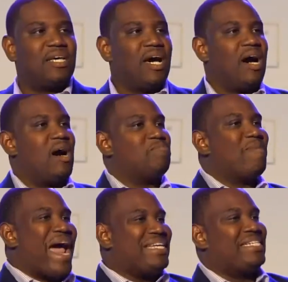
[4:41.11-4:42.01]
uh,
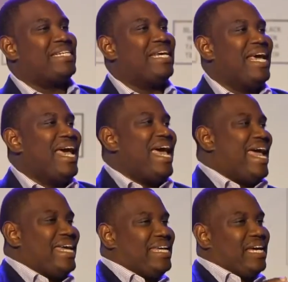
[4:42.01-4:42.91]
imagine
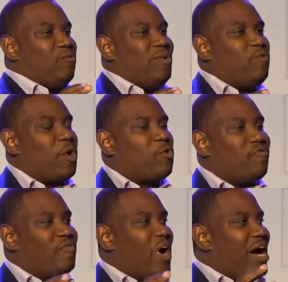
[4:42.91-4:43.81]
a, we work
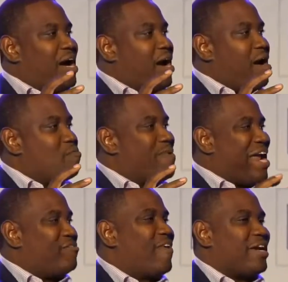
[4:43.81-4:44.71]
with uh, our
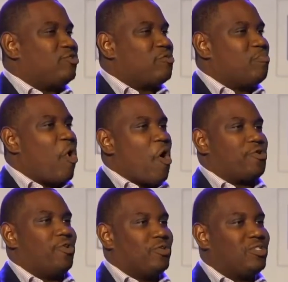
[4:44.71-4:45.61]
manufacturing
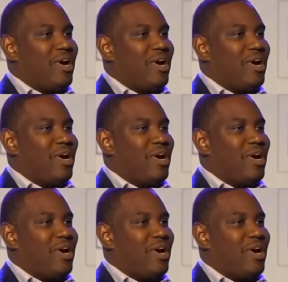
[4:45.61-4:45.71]
partners,